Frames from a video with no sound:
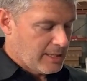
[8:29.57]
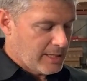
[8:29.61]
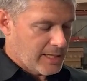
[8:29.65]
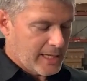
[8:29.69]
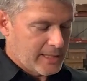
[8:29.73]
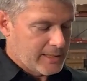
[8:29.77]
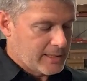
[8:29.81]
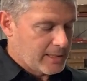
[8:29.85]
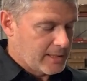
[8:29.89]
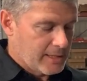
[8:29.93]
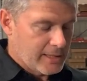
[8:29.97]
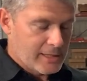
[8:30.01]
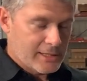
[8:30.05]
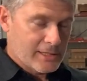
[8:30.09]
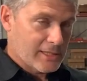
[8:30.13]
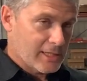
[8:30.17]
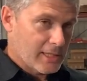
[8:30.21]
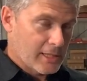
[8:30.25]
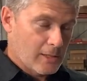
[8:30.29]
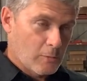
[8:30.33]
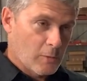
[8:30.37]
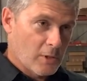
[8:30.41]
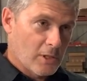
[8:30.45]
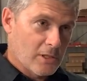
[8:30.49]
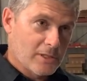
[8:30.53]
and then this
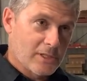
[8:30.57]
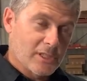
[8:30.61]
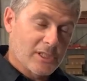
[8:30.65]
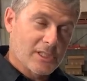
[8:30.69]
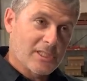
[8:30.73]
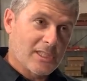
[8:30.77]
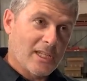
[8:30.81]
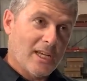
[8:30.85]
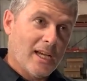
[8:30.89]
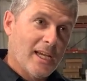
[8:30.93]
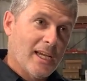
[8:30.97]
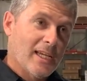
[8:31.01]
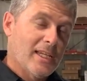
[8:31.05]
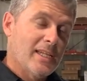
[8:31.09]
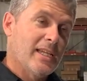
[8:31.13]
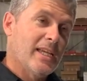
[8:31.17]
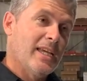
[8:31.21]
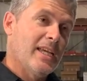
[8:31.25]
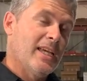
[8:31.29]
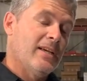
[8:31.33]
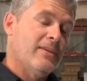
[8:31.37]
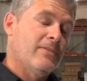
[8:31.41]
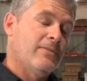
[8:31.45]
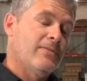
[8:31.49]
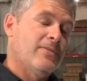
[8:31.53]
thing will decide
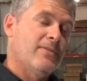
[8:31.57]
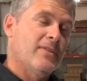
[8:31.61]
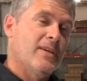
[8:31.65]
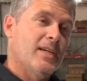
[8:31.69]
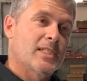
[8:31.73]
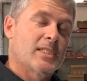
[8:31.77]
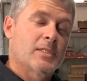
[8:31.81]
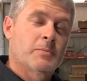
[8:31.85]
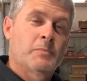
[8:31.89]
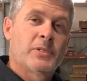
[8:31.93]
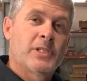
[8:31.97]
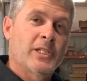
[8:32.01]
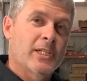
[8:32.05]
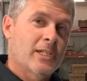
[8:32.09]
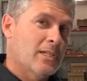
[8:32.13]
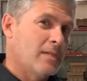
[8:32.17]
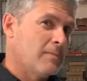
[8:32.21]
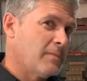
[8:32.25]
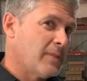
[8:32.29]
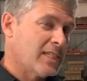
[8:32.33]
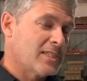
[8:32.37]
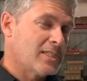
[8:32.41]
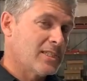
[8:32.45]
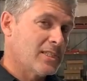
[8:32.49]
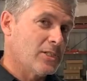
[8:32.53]
if a particular
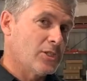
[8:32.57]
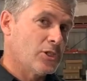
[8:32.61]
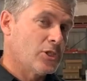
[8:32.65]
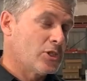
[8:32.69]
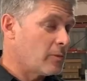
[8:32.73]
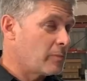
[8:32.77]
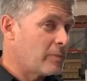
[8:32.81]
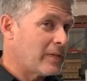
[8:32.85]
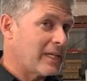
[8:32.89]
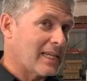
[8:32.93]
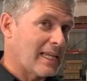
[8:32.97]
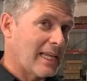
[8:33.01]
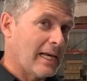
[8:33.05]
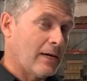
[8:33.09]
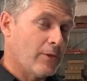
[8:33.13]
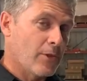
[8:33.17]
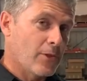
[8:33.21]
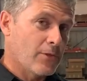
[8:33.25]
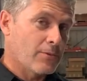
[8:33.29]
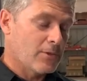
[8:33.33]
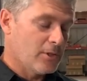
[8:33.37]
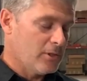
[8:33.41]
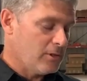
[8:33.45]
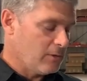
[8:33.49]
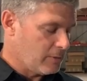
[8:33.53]
message should be allowed
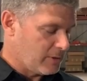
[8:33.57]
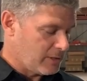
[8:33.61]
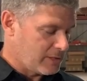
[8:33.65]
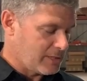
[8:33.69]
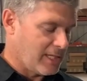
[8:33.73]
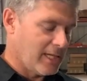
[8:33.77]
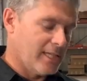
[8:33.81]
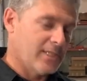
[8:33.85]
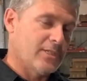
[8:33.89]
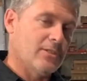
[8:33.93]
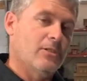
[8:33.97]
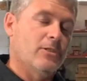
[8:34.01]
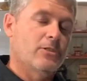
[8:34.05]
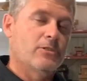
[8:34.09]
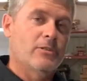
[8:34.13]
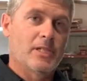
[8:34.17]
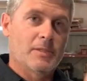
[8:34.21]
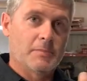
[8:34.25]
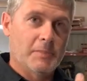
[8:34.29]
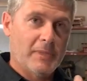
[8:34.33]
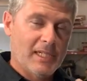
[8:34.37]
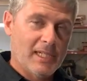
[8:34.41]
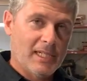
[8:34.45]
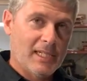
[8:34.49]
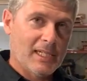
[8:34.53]
through, in which case it'll
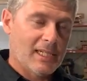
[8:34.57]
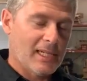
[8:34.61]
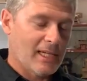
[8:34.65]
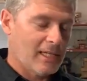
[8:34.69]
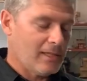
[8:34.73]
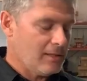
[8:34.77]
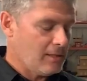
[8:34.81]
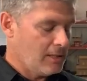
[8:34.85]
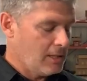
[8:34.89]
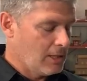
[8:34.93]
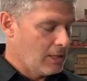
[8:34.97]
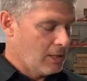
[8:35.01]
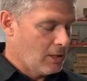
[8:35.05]
transmit it again,